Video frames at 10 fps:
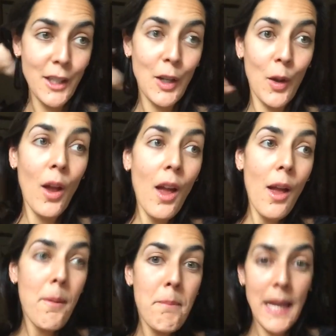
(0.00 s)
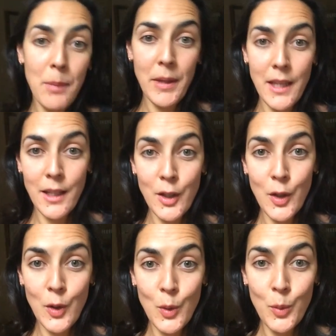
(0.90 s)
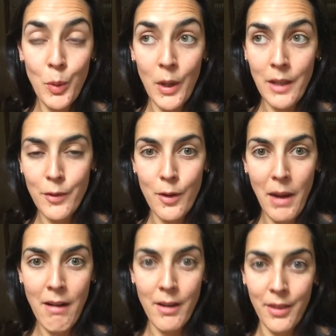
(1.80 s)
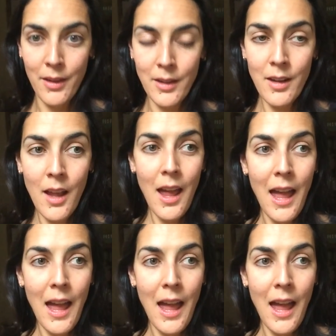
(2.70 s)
You know, maybe you put in for a marathon,